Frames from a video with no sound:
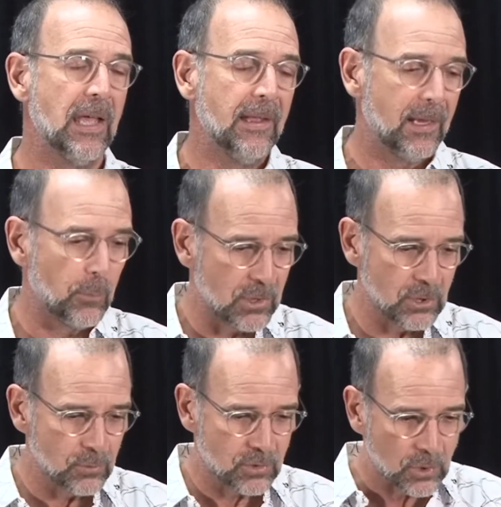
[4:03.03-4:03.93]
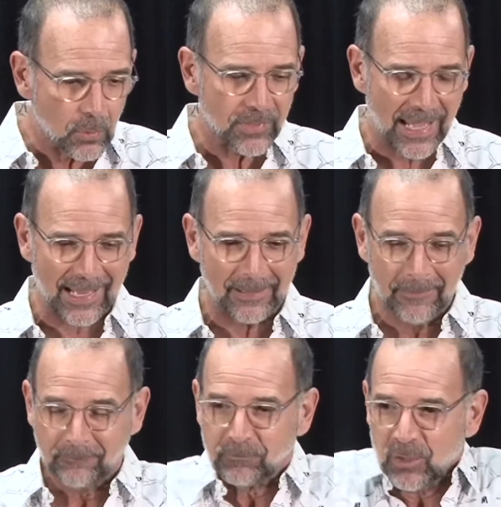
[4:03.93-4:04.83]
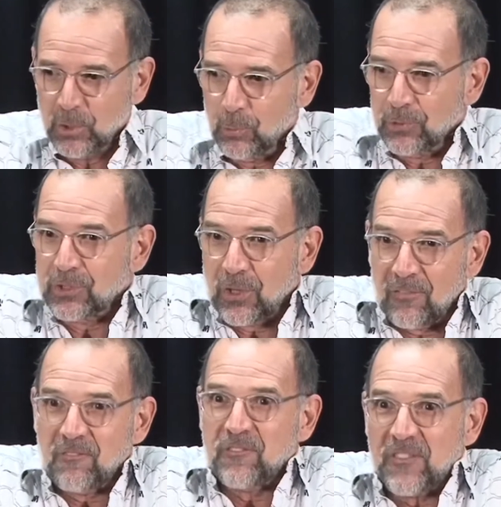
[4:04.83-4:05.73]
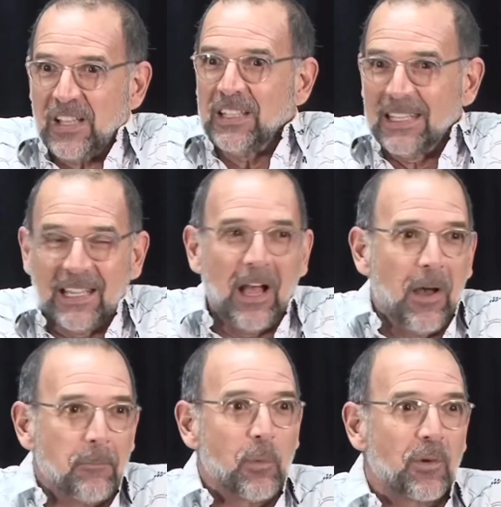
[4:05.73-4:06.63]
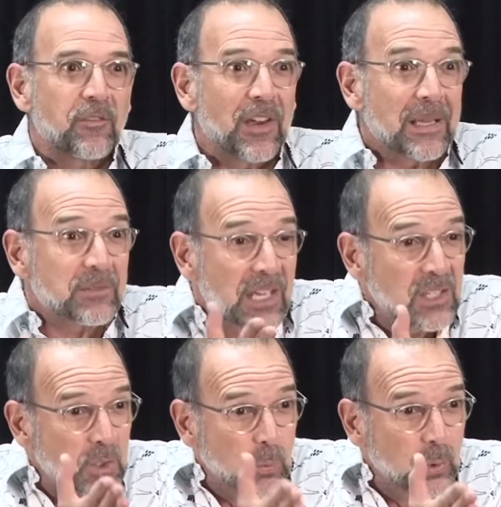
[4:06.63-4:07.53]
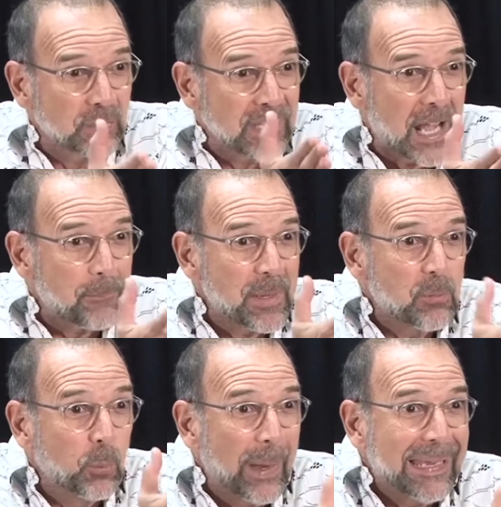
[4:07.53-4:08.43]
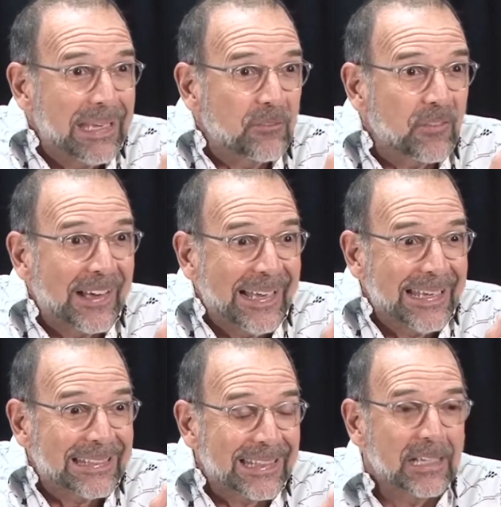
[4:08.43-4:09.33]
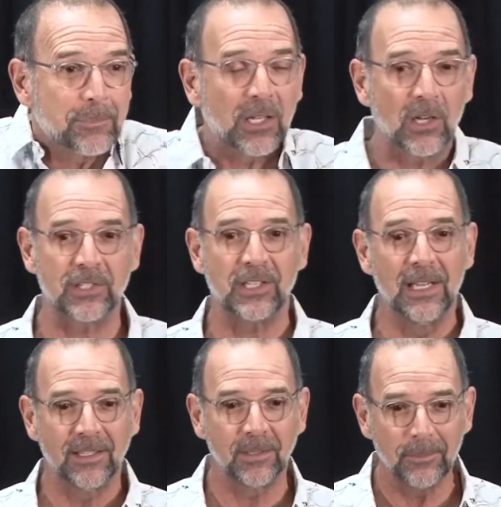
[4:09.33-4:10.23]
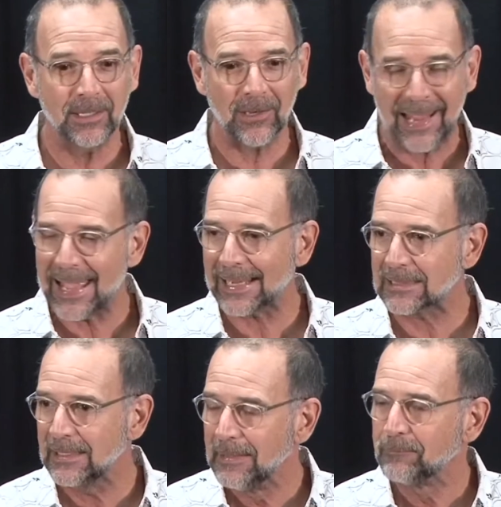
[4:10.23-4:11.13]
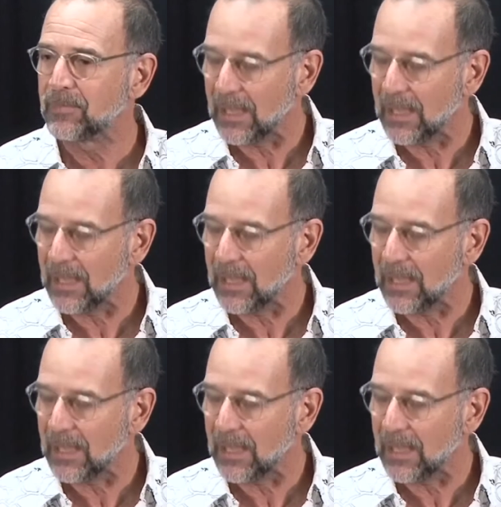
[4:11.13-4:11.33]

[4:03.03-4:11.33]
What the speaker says: And when you do that, you will start filling up more frames, and you will not be waiting for anything, because the mere act that